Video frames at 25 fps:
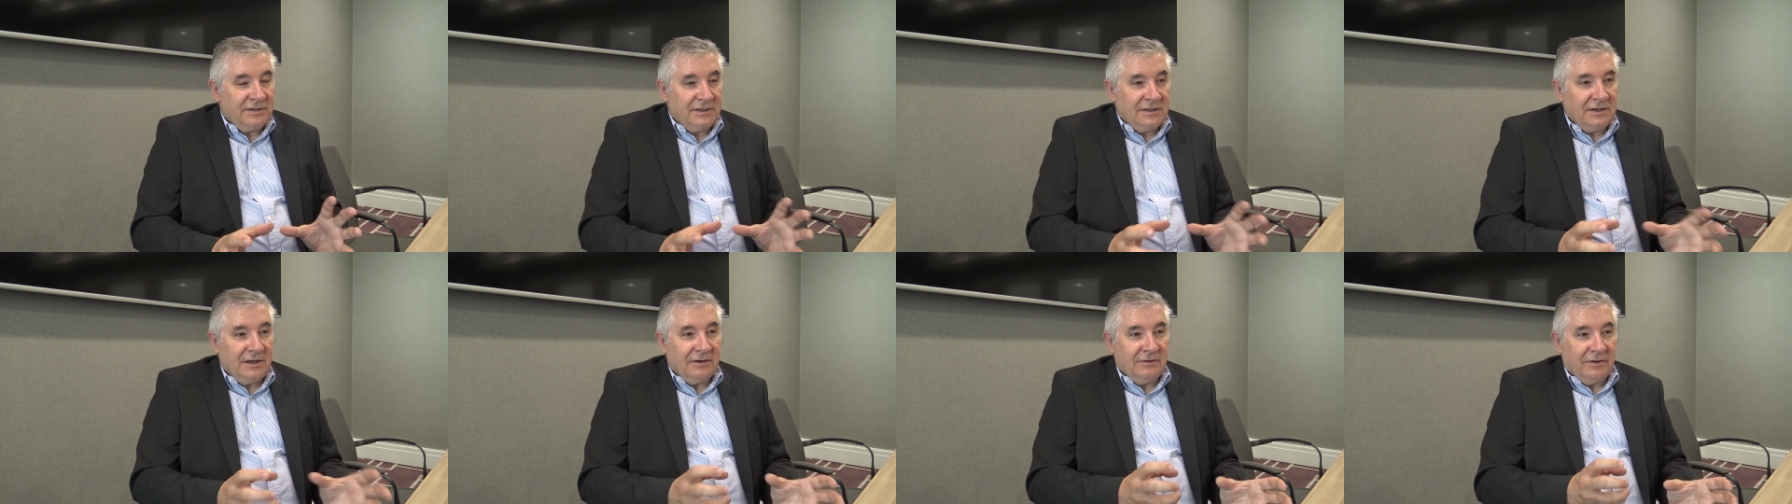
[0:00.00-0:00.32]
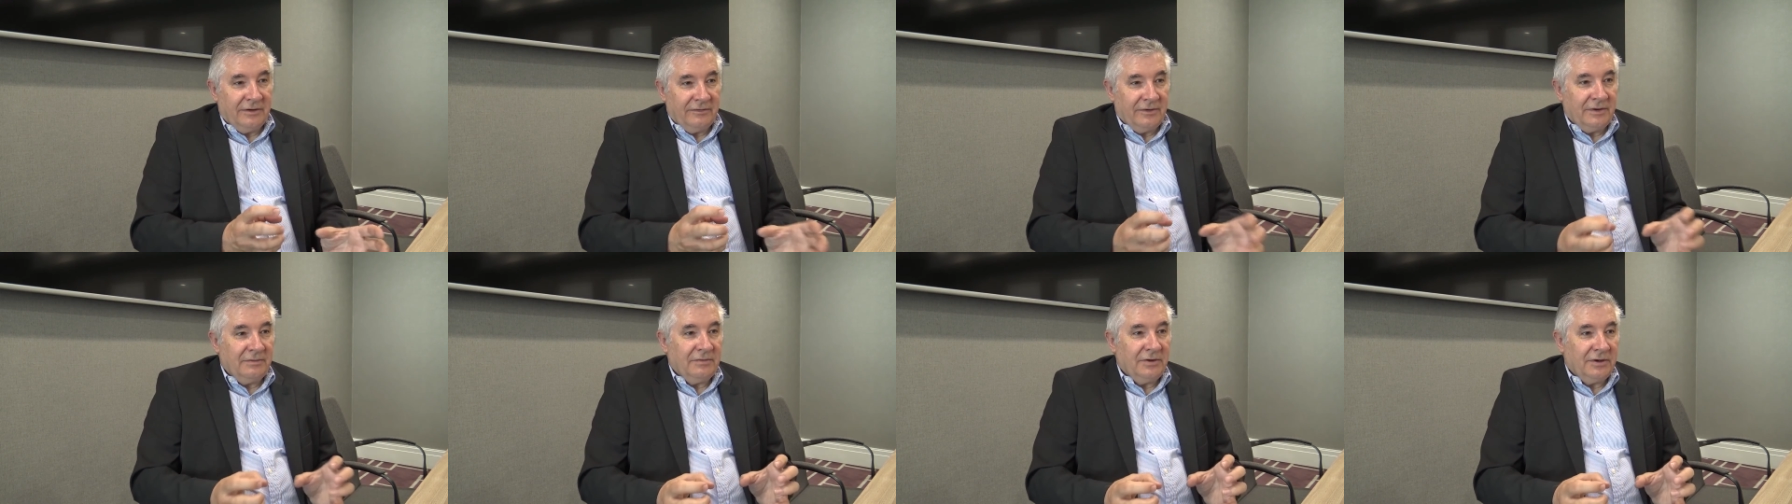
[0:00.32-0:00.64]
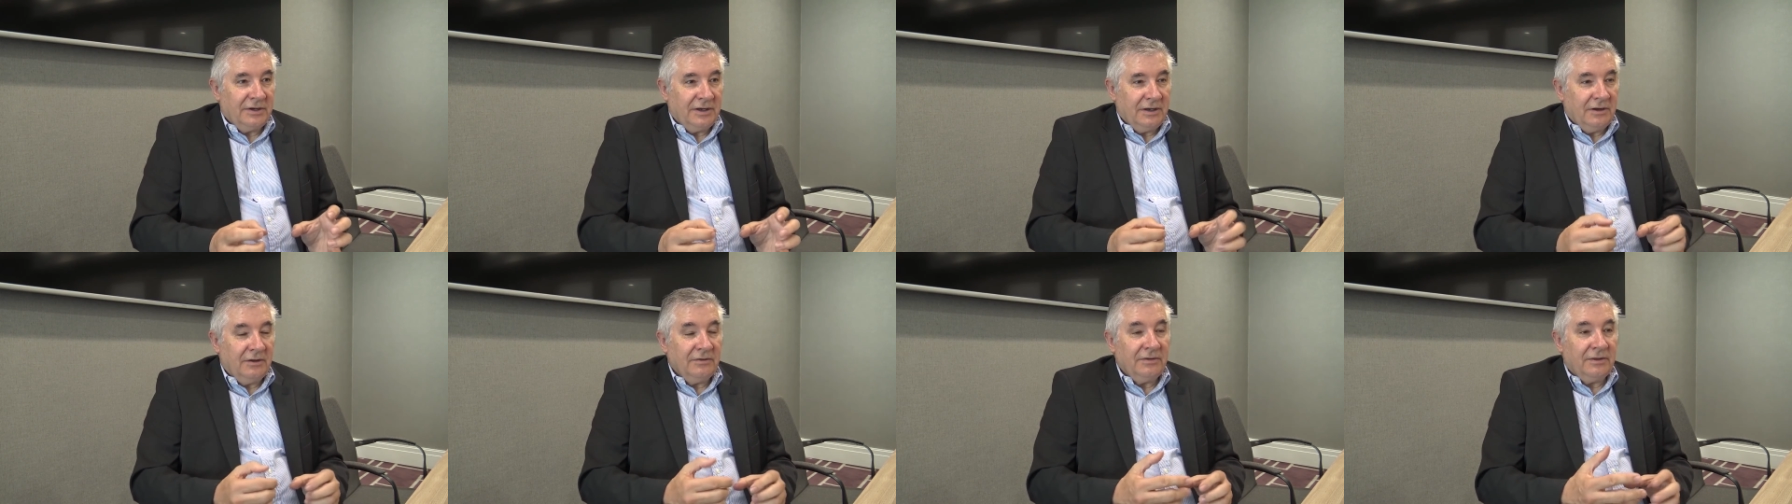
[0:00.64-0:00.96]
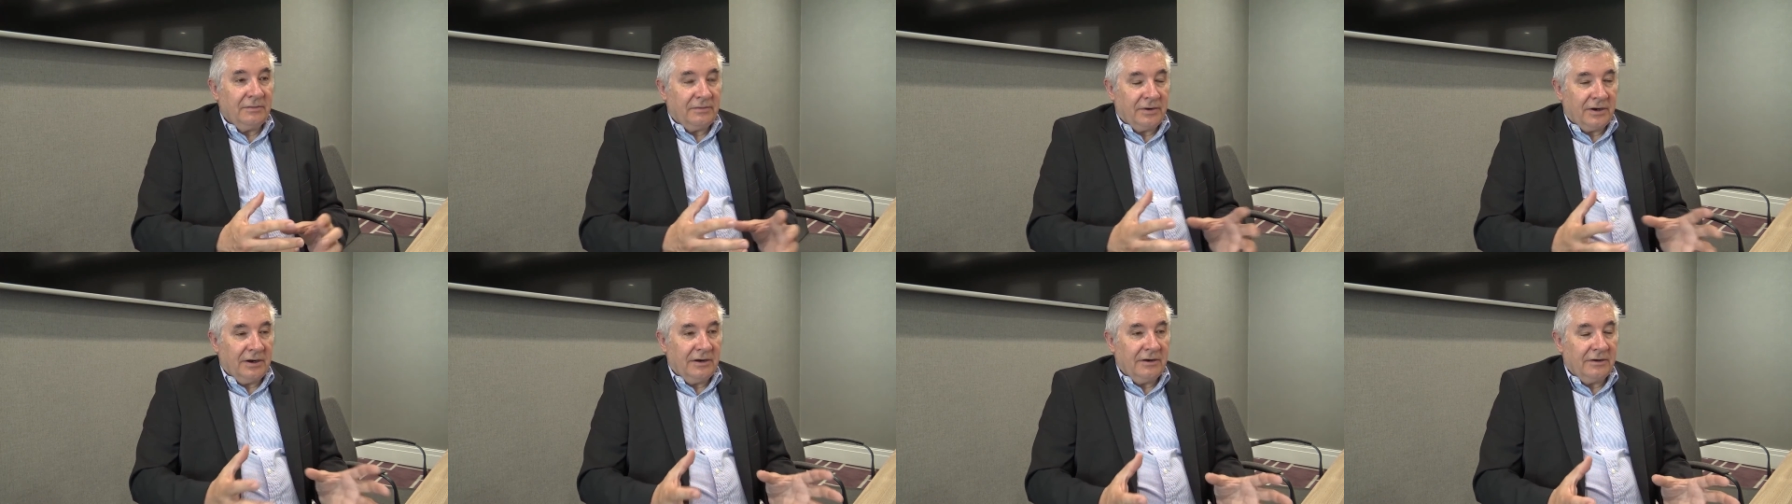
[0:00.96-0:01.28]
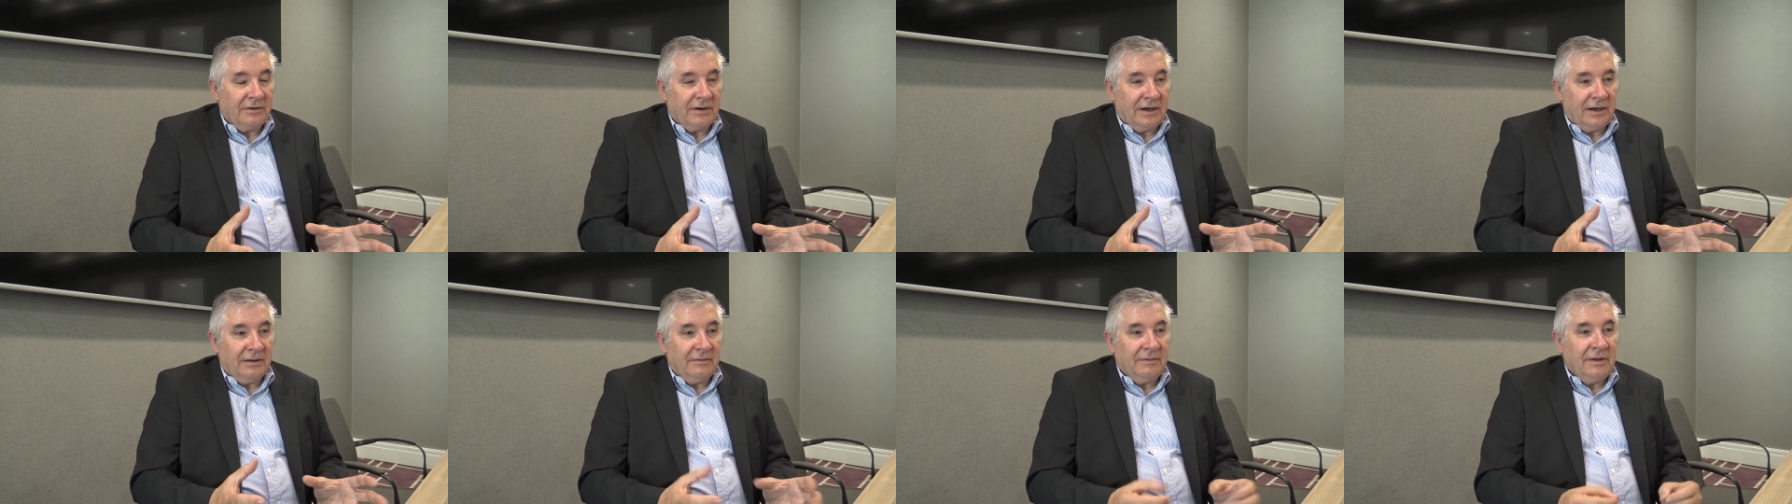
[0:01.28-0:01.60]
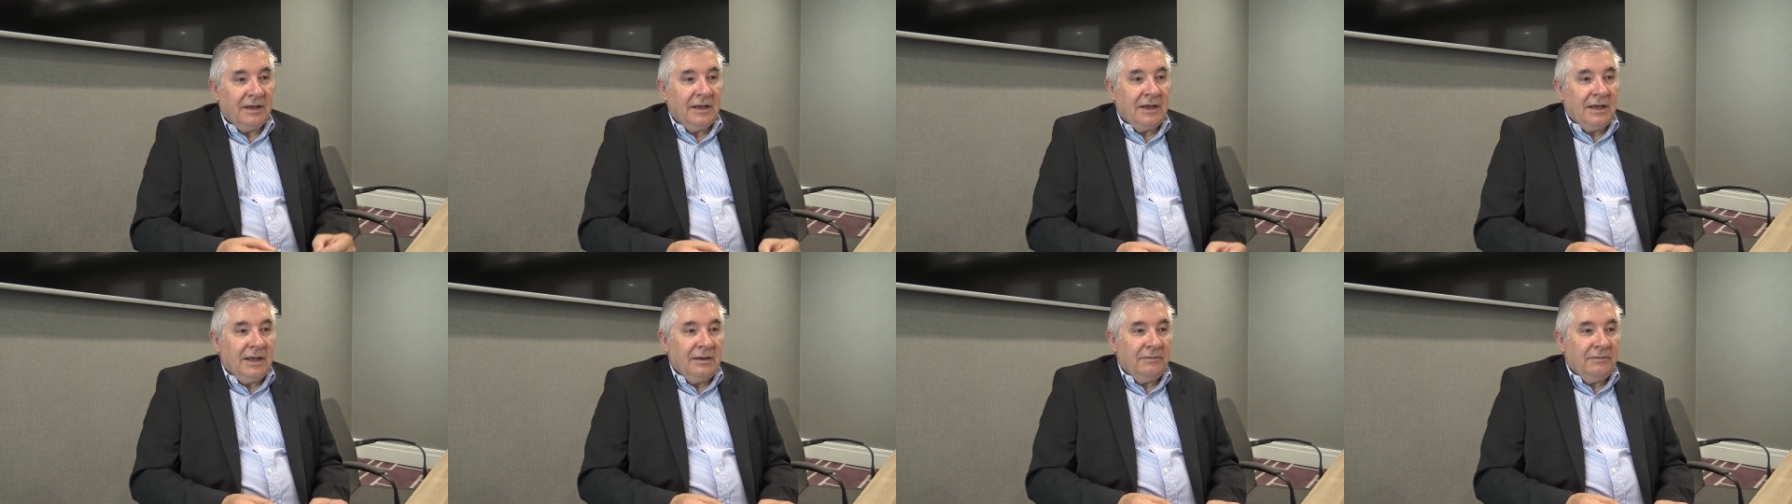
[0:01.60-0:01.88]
to know everybody on the programme,